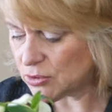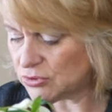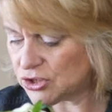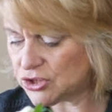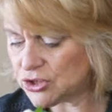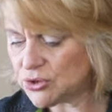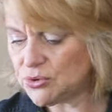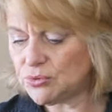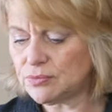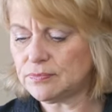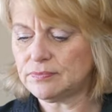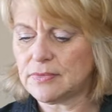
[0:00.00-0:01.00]
going to
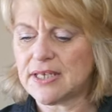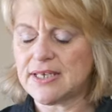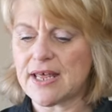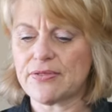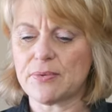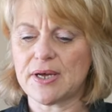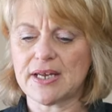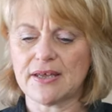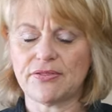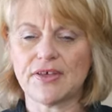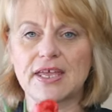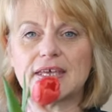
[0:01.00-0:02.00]
do another one,
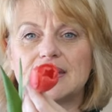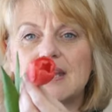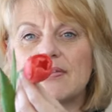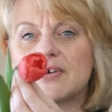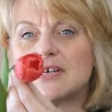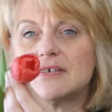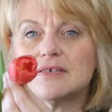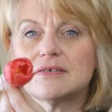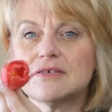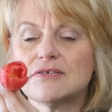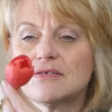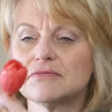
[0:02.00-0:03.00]
I think, another
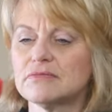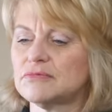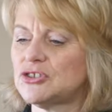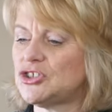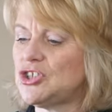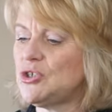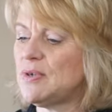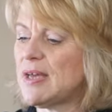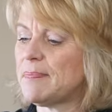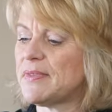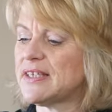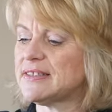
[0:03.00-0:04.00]

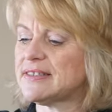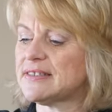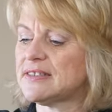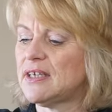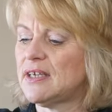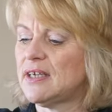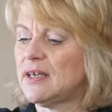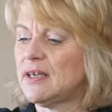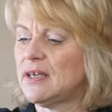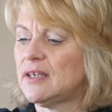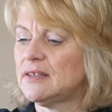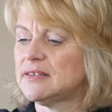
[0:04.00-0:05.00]
tulip that's
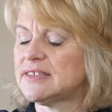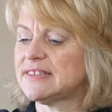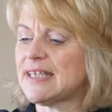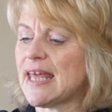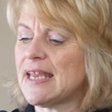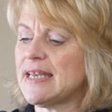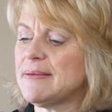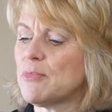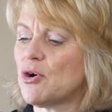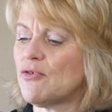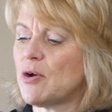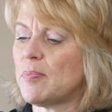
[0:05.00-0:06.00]
slightly
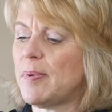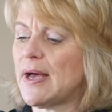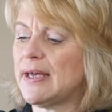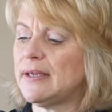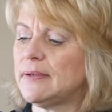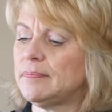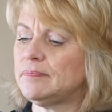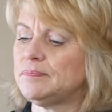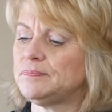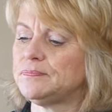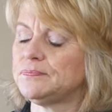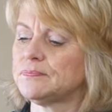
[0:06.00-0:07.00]
more open.
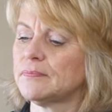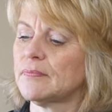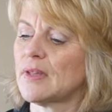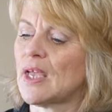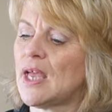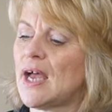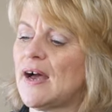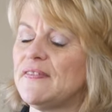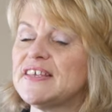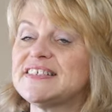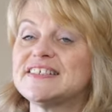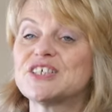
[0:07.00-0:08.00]
And
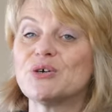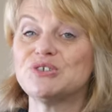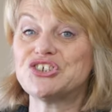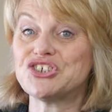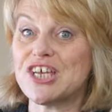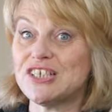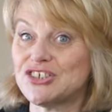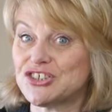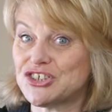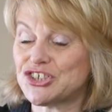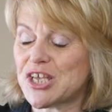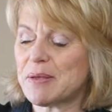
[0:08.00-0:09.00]
this is going to change
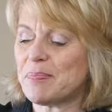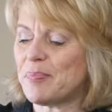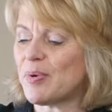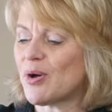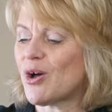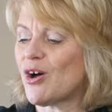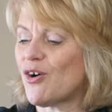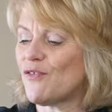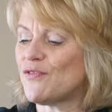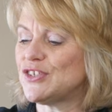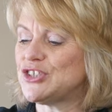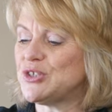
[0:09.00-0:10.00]
the shape
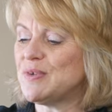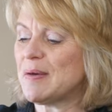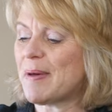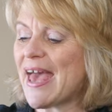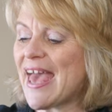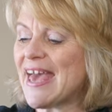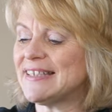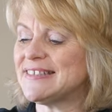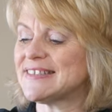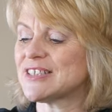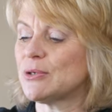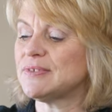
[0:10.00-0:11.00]
of the tulip head.
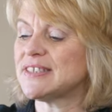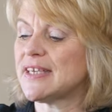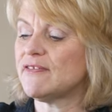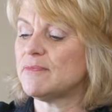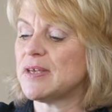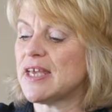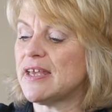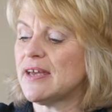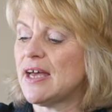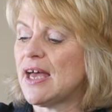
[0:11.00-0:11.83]
It's going to give me a,